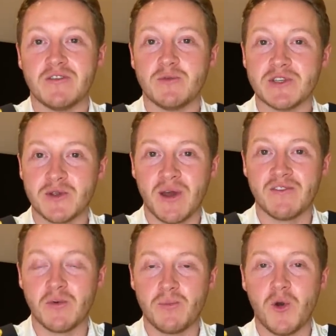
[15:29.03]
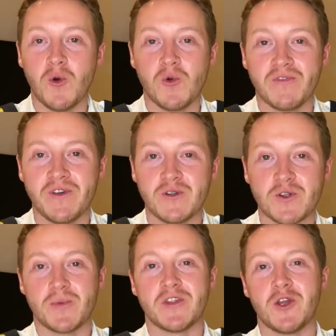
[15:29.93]
We do have a pool filled
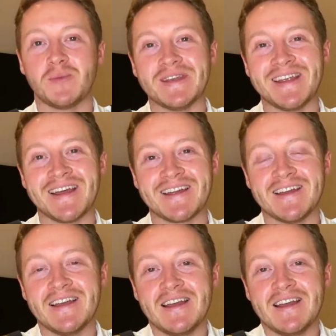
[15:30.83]
up on the open deck,